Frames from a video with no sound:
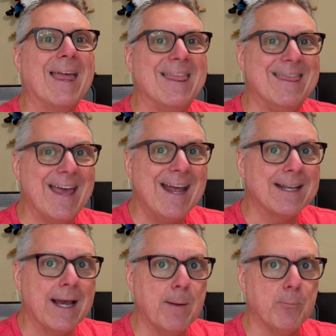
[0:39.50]
That
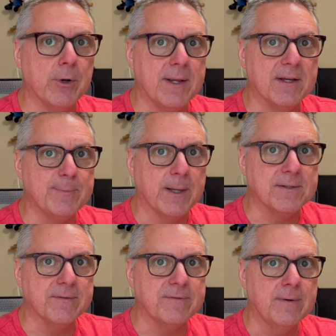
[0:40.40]
got pretty
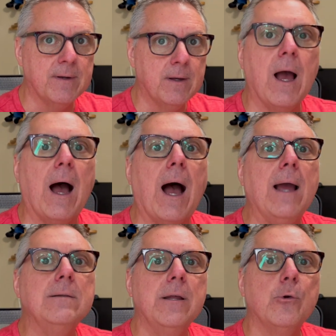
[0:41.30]
expensive.
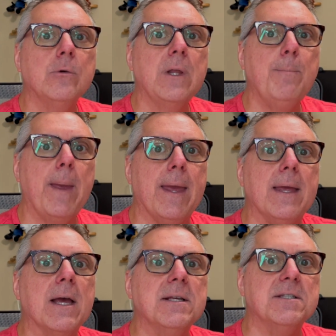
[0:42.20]
I literally
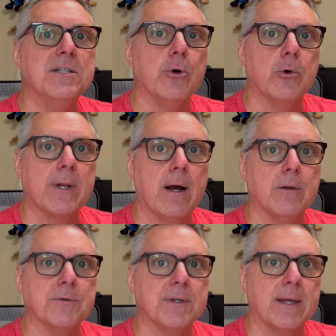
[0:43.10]
pay
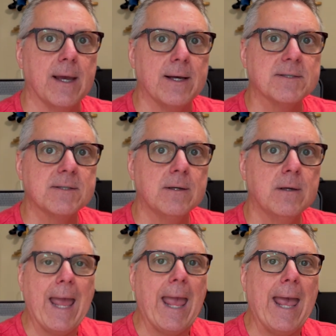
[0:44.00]
$0 in gas.
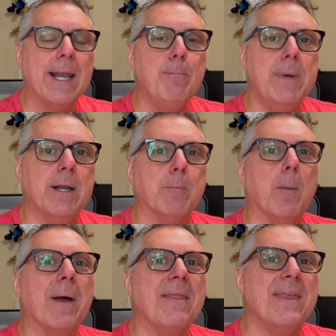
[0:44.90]
At a
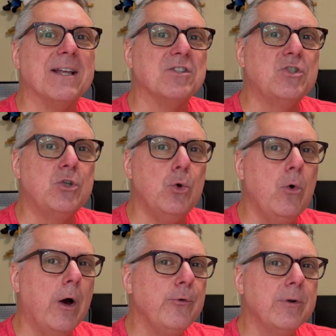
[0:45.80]
minimum, that's
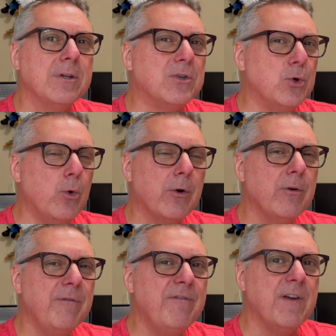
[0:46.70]
$200 to
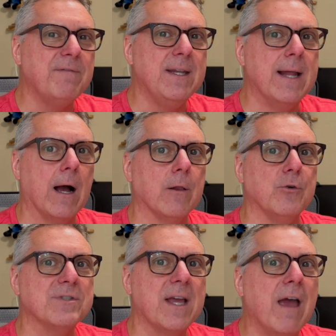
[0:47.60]

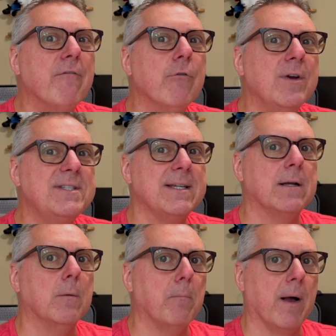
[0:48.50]
$250 every
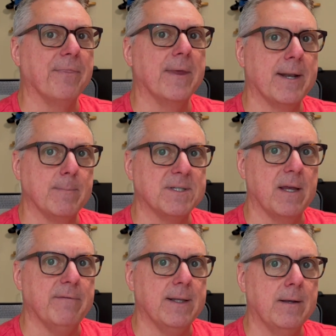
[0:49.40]
single month that I'm
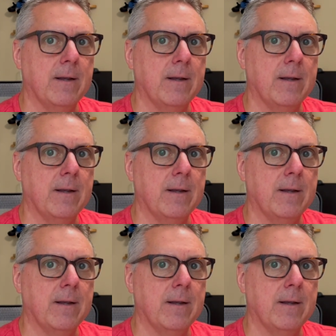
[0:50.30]
saving.